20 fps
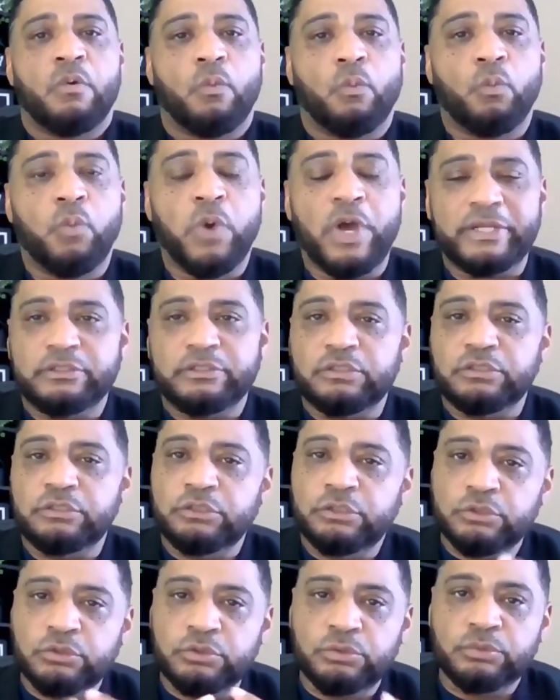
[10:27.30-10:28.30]
What do
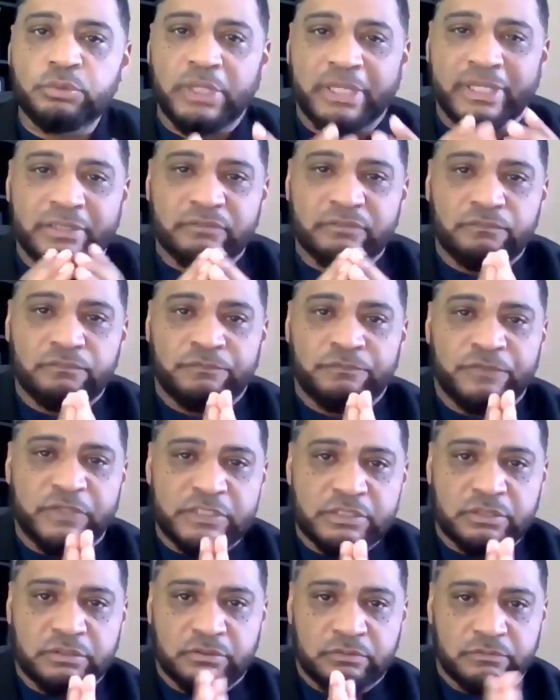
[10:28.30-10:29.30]
you
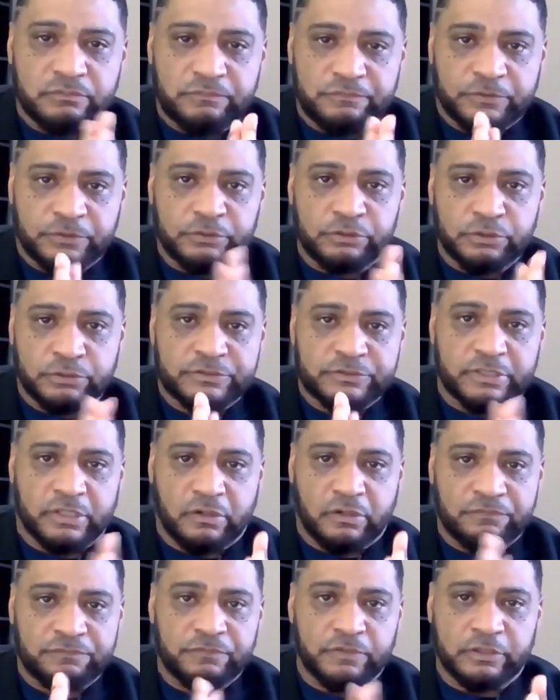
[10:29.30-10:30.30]
envision for
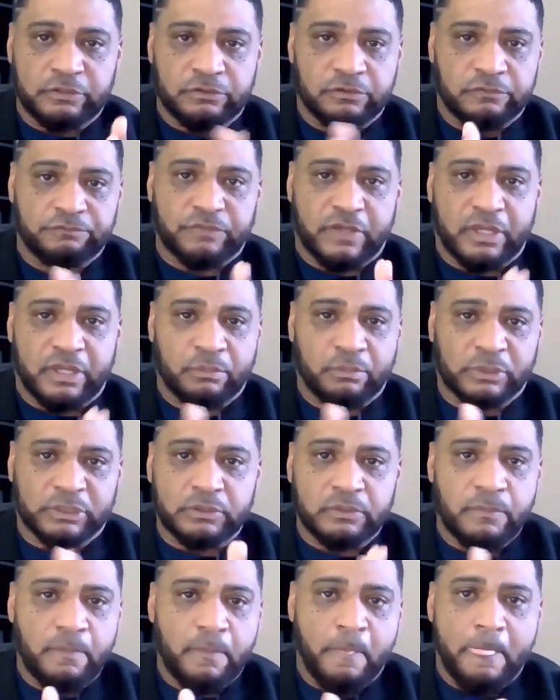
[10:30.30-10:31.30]
yourself and your family?
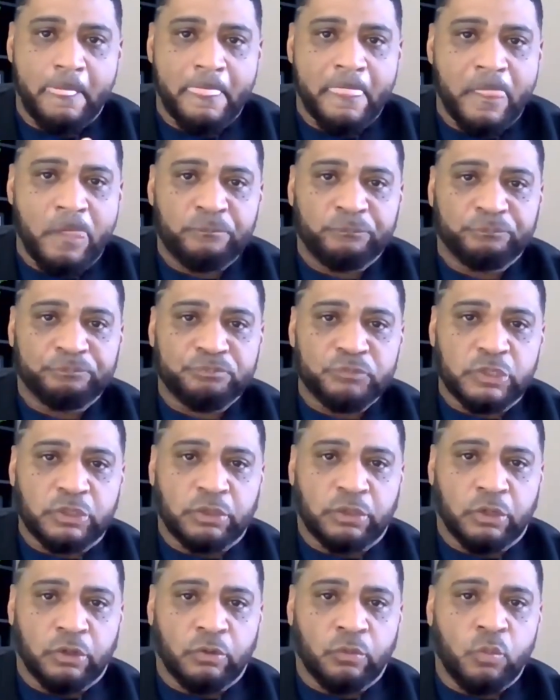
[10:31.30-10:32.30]
You
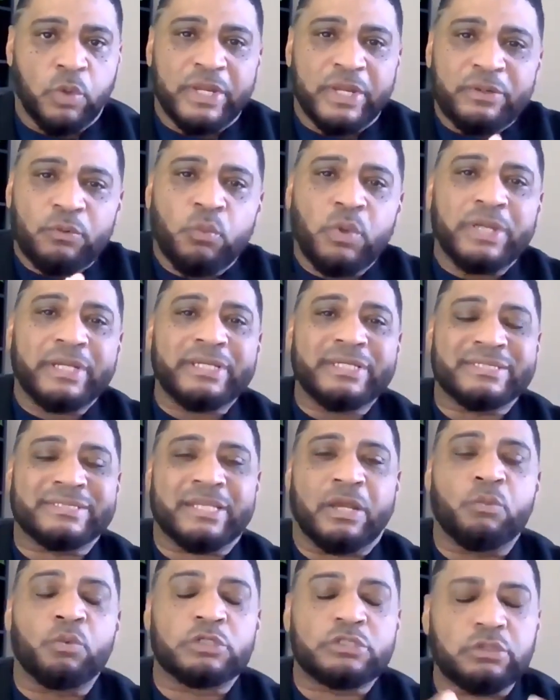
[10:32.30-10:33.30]
know, what is it?
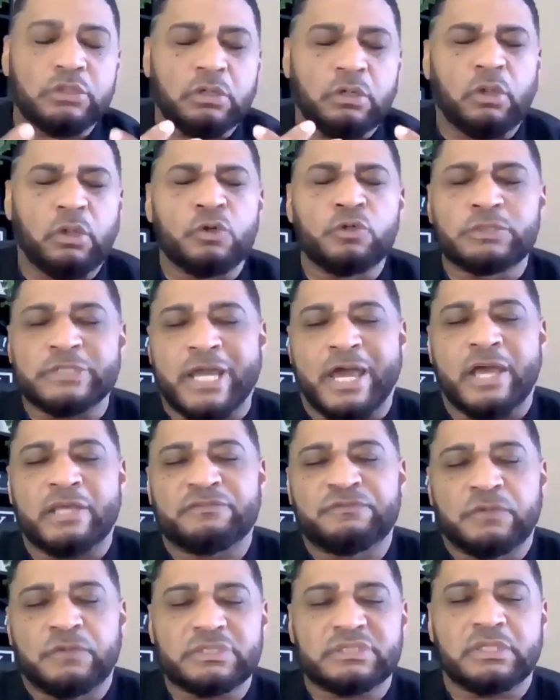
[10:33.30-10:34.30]
I want you to close your eyes
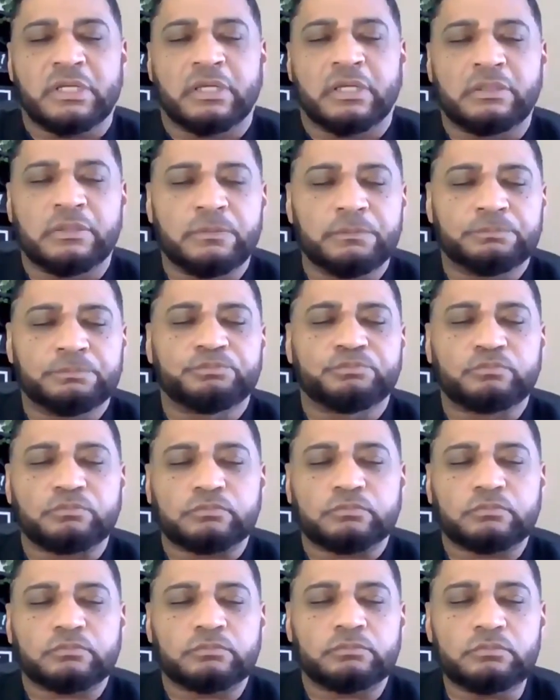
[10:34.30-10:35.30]
for a second.
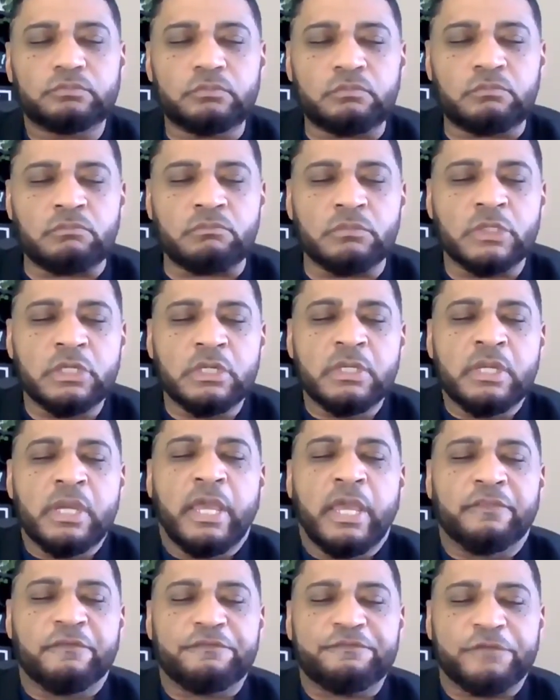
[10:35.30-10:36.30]

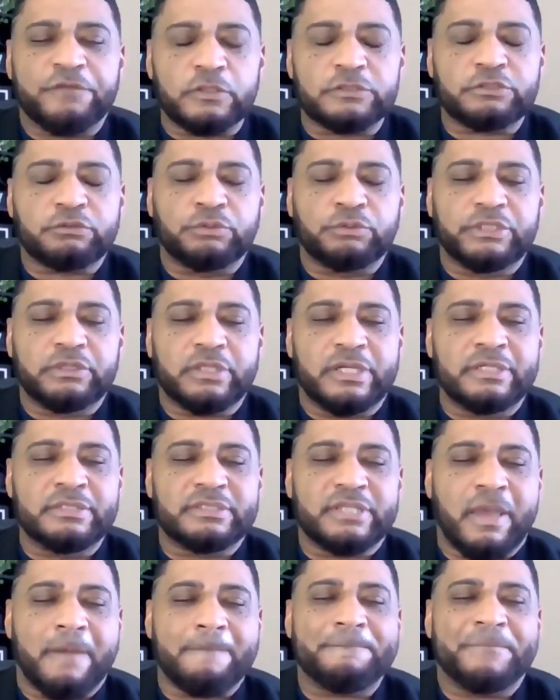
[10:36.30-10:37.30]
And the first three things
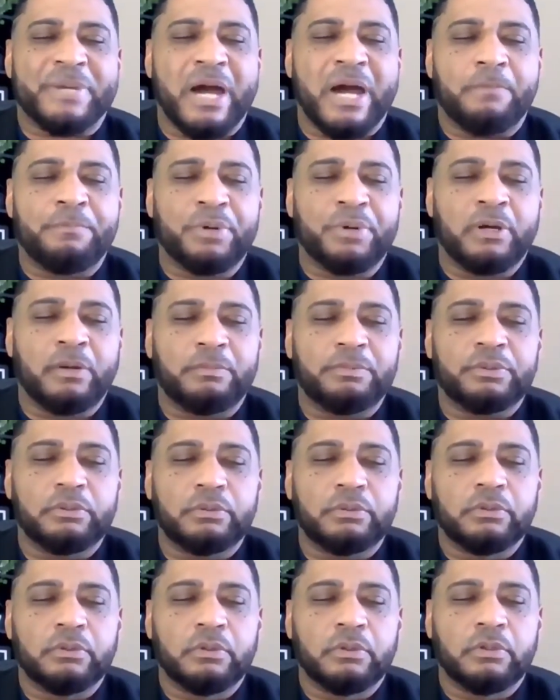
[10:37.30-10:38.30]
that pop up
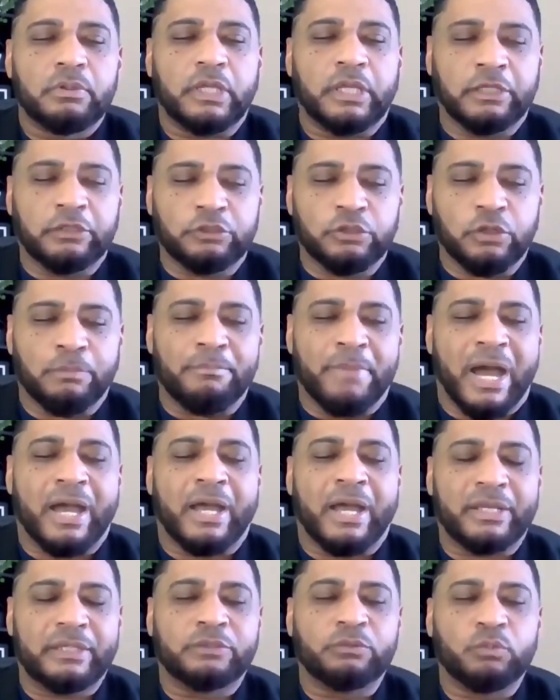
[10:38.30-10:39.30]
in your
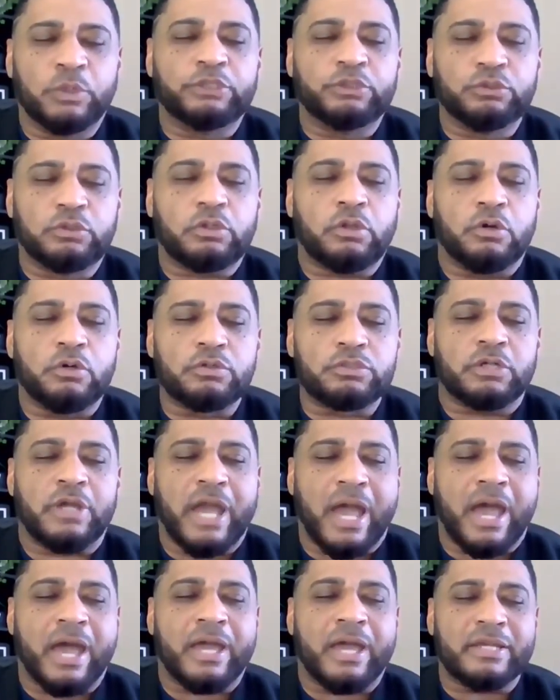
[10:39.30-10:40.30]
mind when you close your
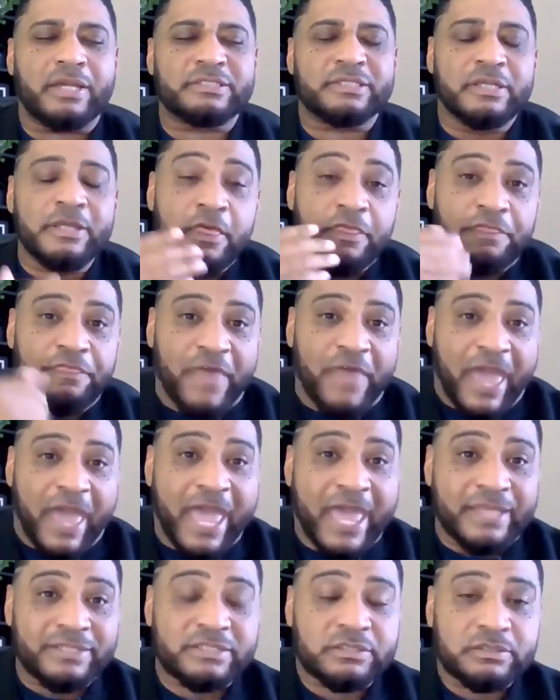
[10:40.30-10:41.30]
eyes,
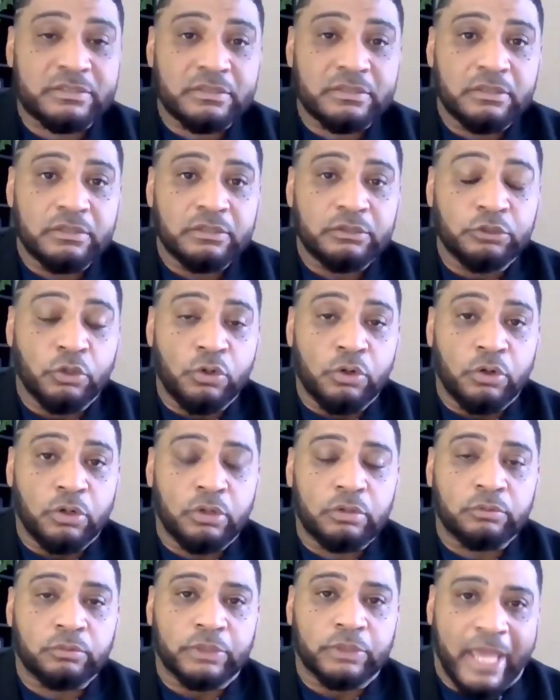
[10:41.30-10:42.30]
that's your
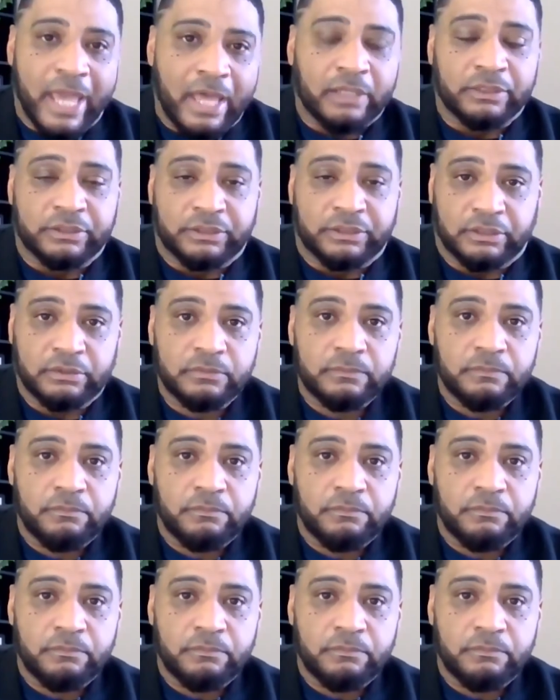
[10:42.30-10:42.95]
reality.